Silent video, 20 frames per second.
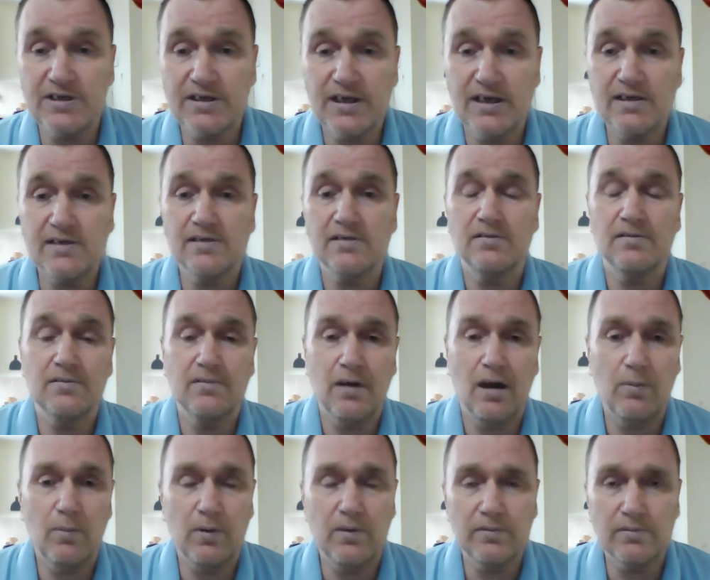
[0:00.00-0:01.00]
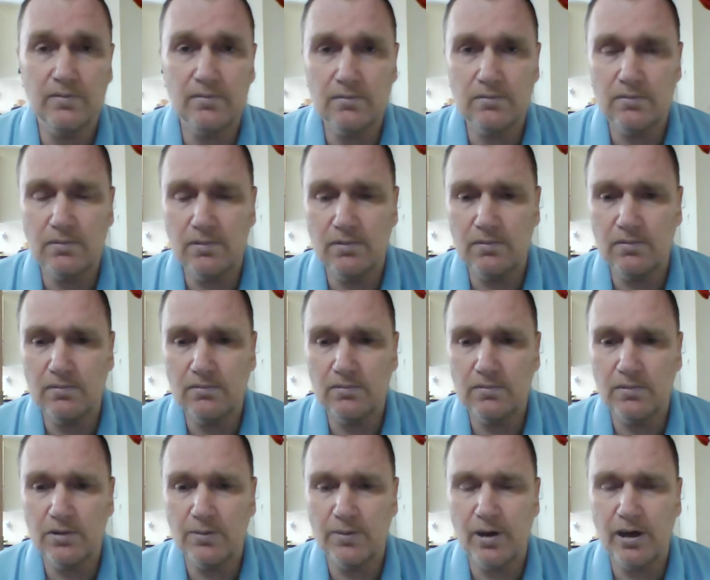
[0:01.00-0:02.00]
says, I want
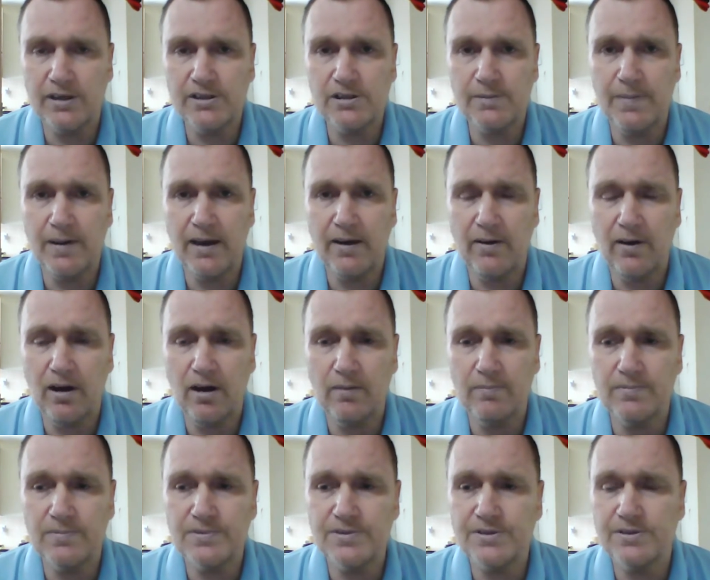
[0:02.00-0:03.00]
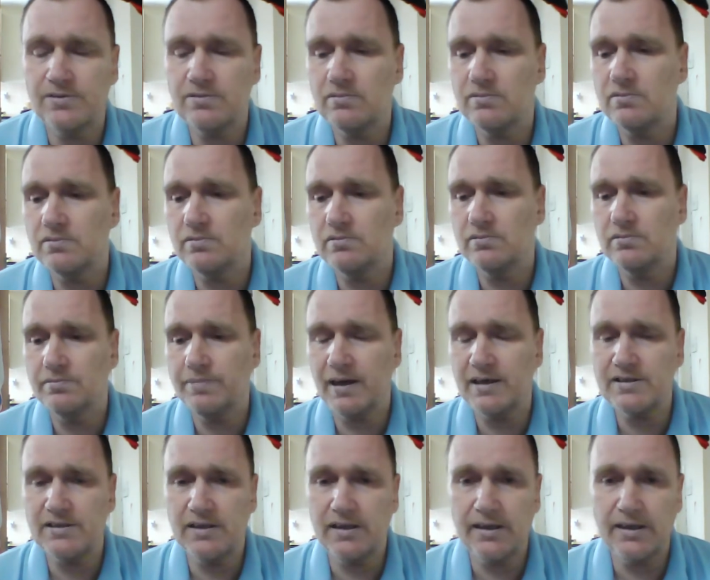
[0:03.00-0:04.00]
the right to bear arms,
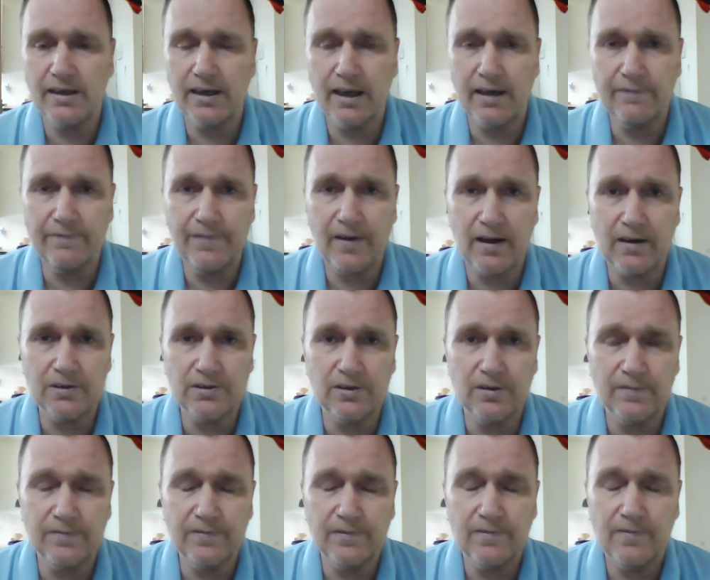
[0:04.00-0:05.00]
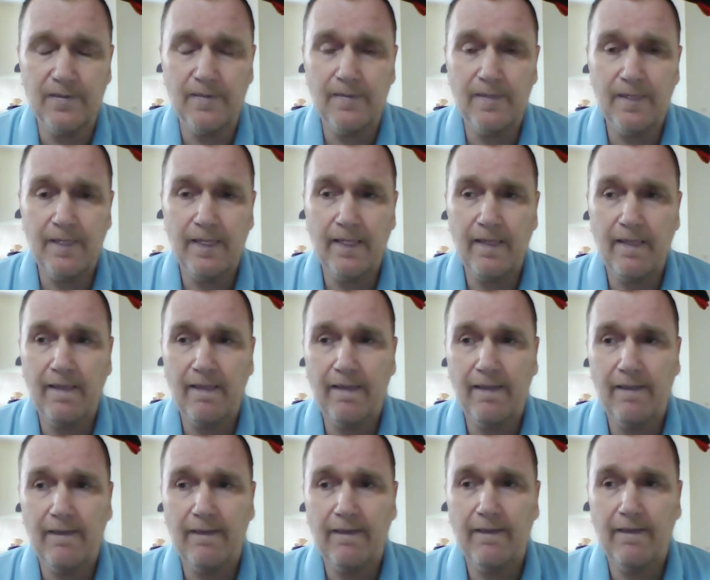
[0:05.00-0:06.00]
basically you get fucked off.
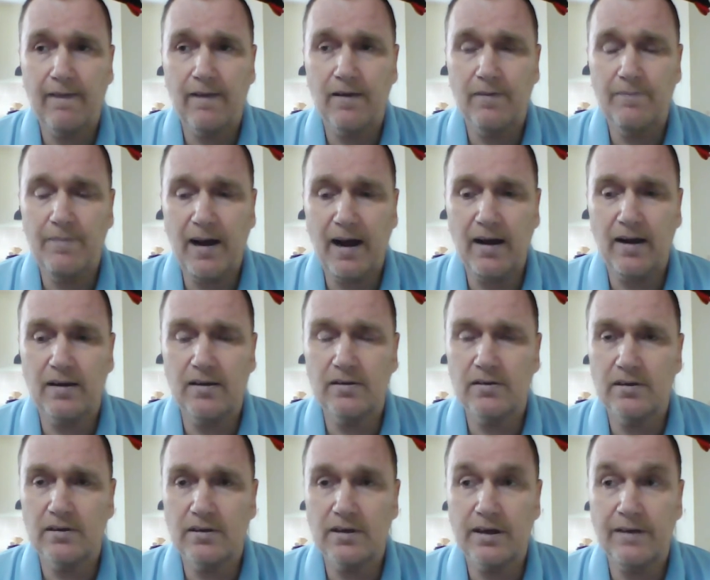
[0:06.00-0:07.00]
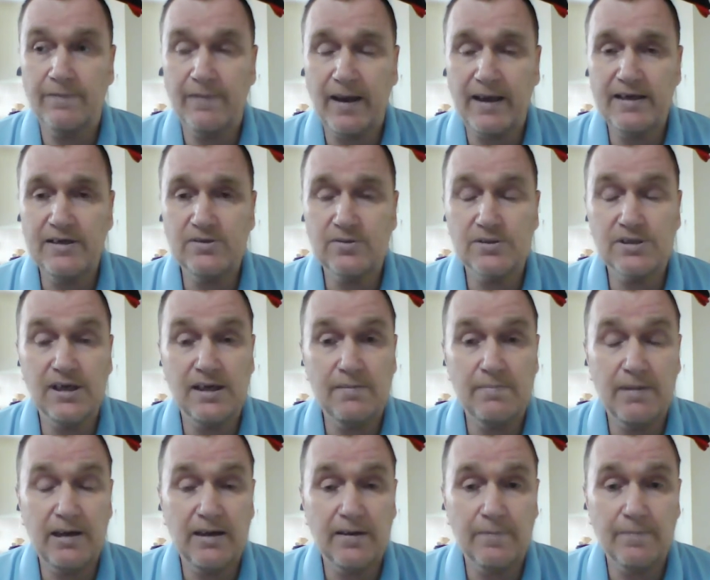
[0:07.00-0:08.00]
But if 8 or 10
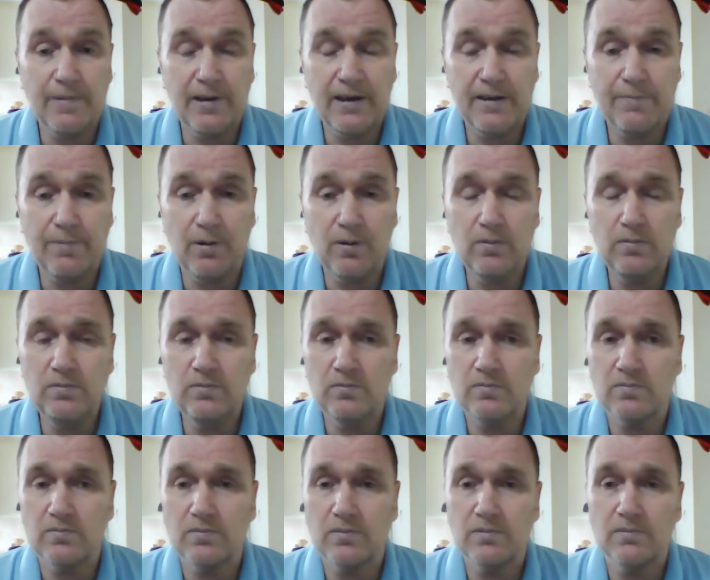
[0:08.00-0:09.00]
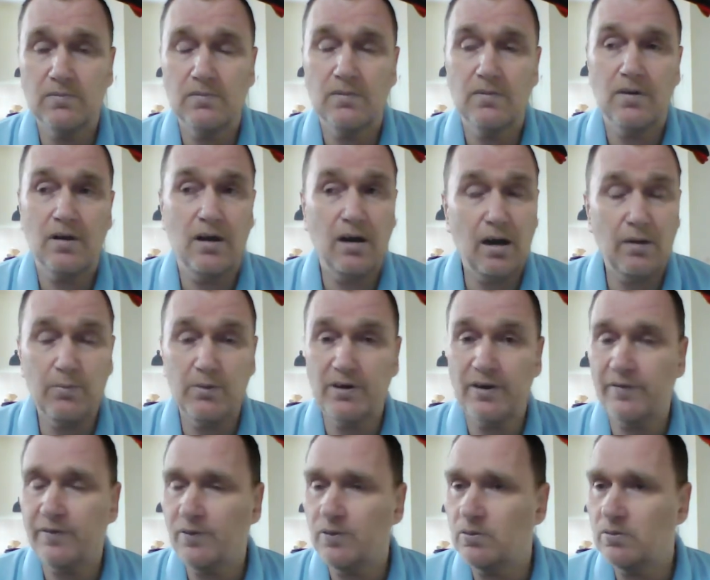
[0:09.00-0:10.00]
million people, I would
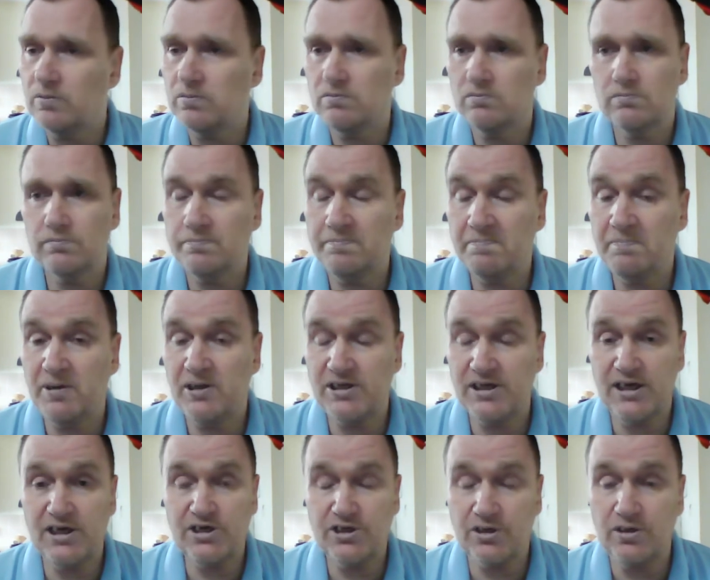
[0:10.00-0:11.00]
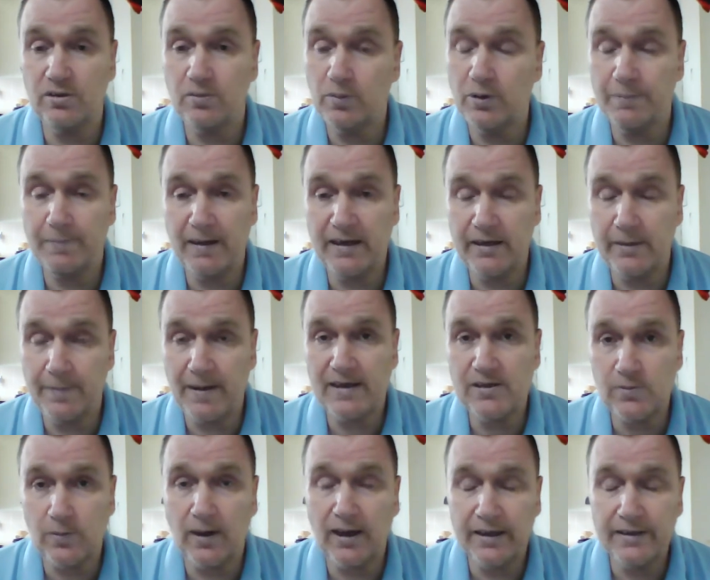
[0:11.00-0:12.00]
have thought petition would be the
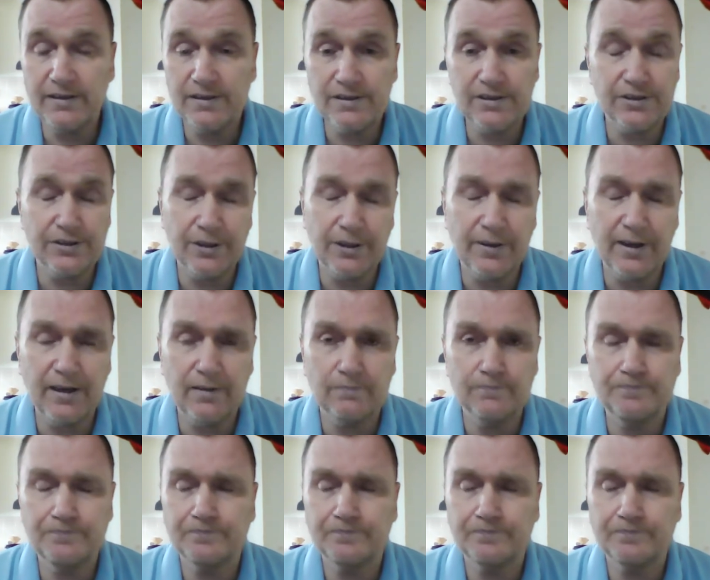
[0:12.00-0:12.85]
best way to do it,